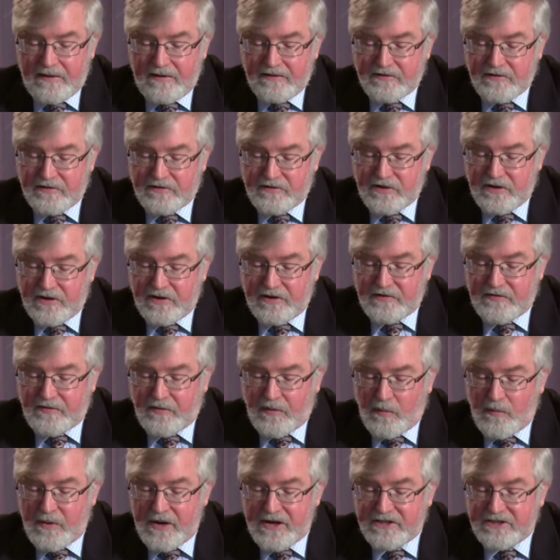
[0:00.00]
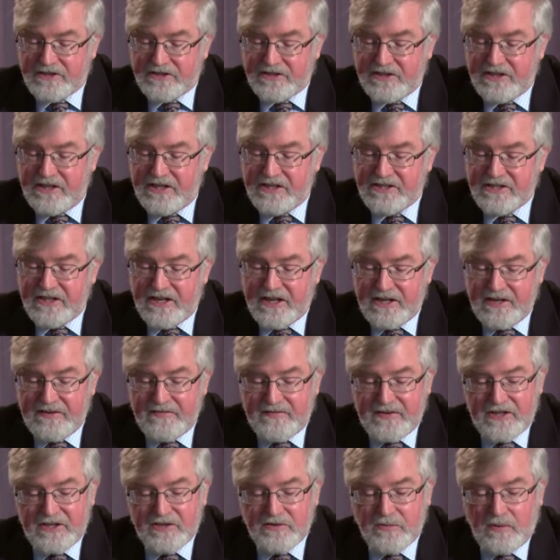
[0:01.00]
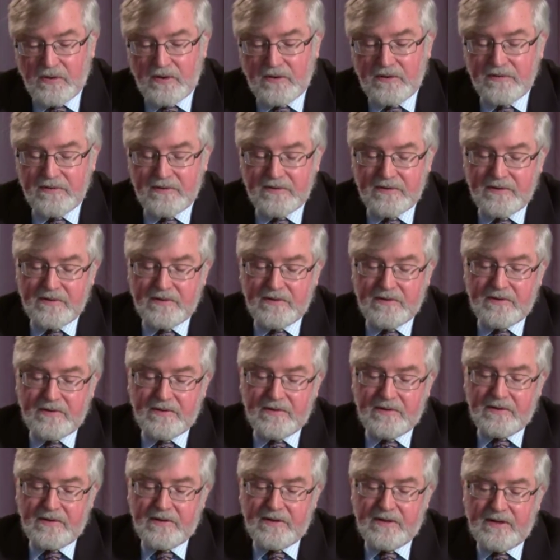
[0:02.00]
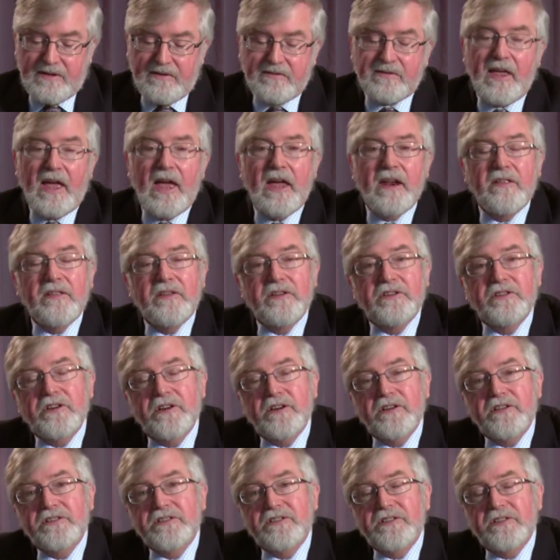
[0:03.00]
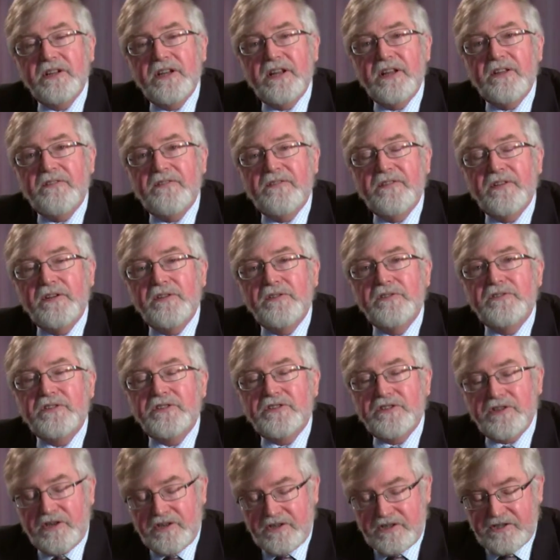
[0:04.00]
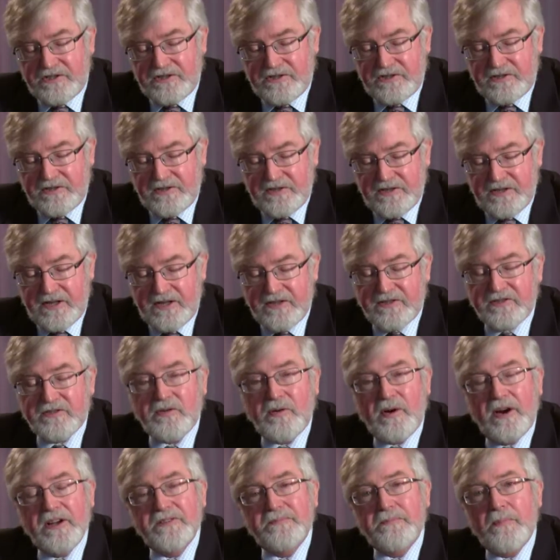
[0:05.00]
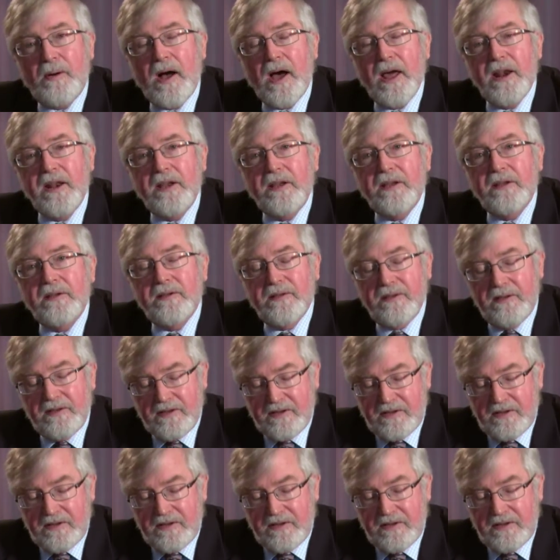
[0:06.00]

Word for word: is the church for which each individual, he's the head of the church and he fills the church. It's Christ's body.